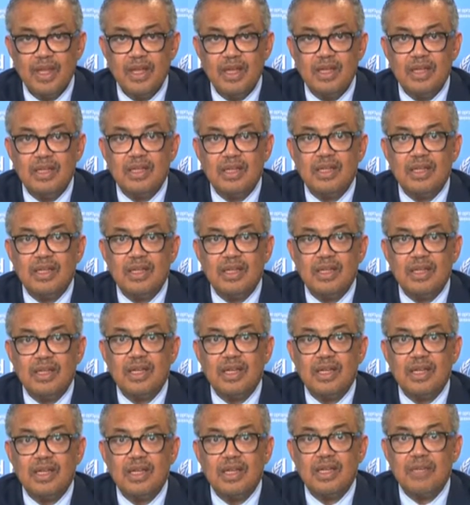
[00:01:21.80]
As a
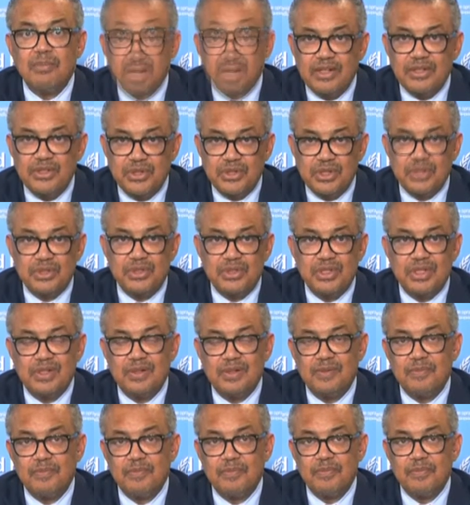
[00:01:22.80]
malaria researcher,
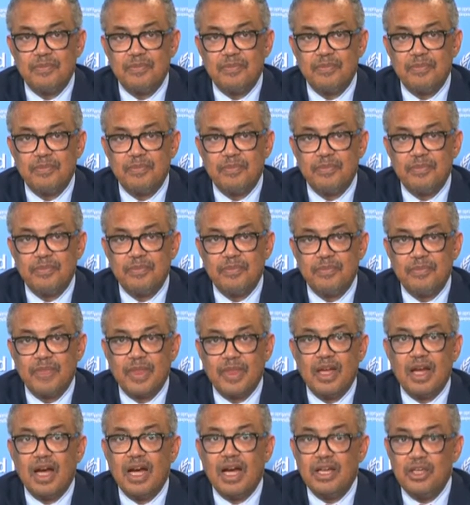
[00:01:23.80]

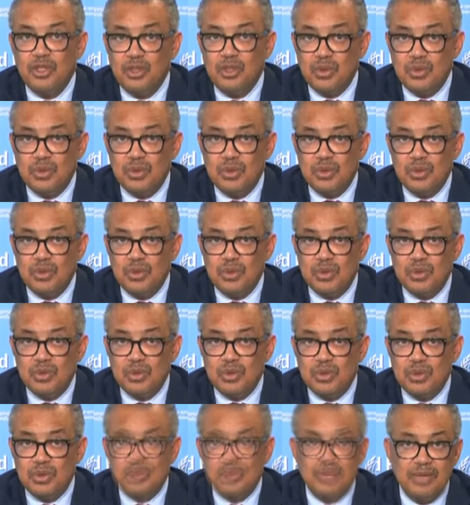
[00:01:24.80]
I used to
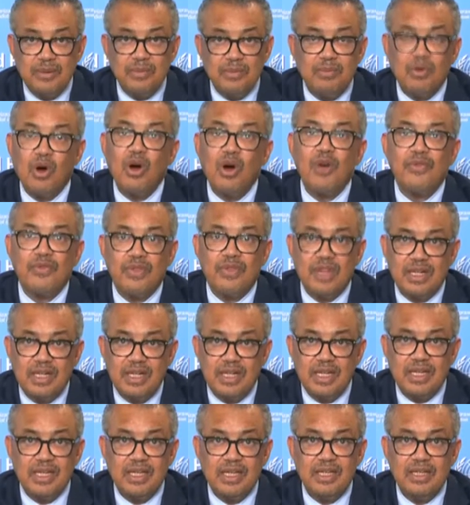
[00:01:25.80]
dream of the
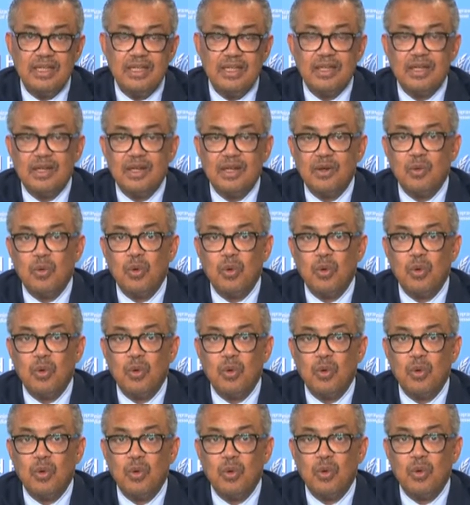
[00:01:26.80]
day when we
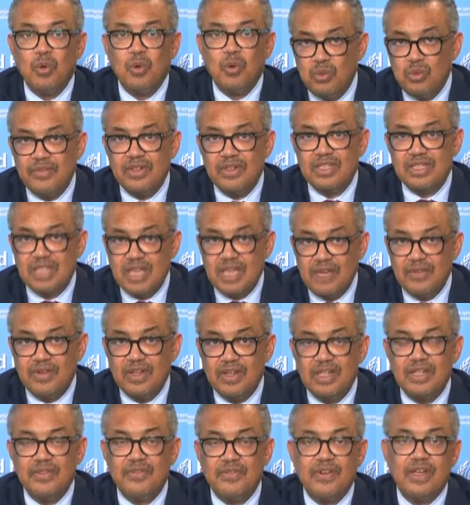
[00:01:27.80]
would have a safe and
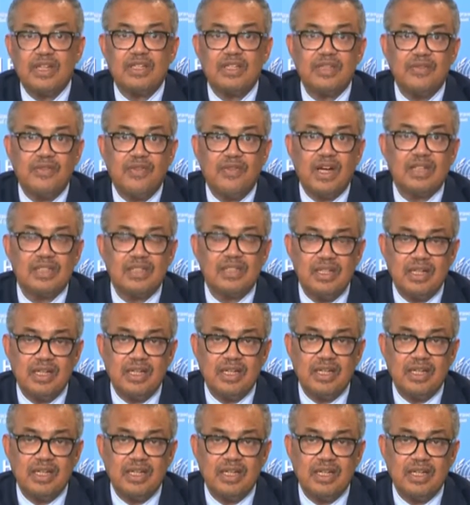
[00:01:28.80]
effective vaccine
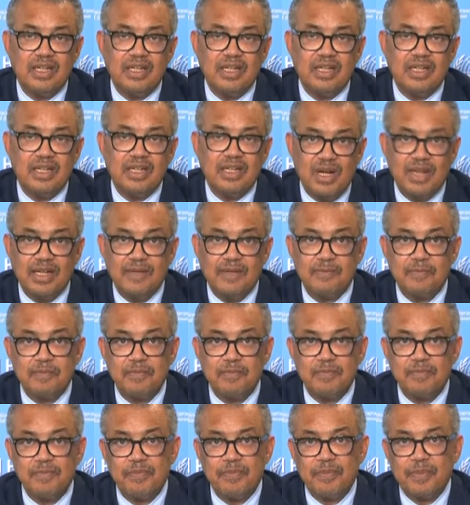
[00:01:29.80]
against malaria.
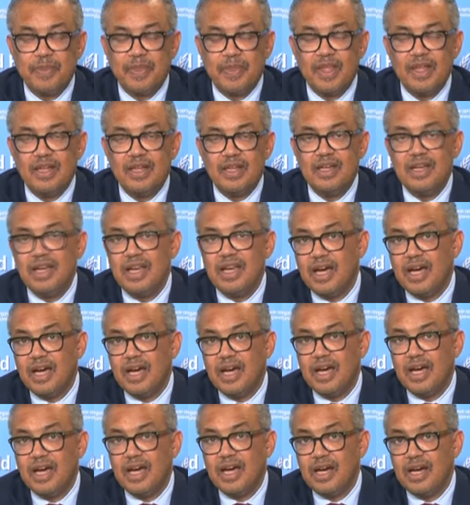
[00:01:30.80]

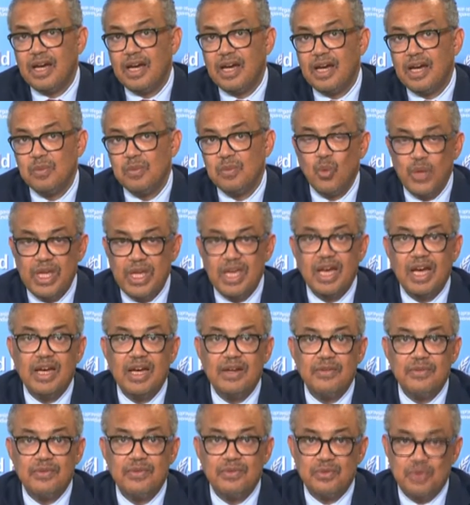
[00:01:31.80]
Now we have
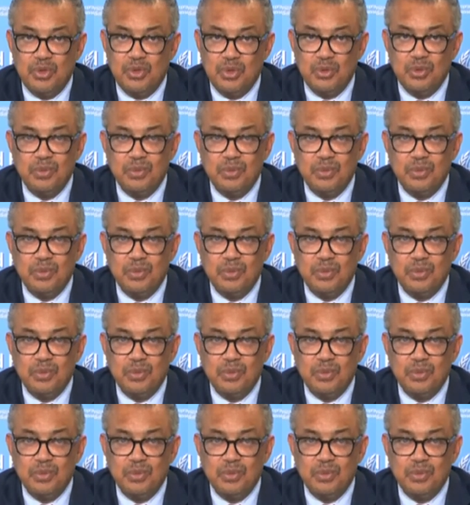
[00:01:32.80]
2.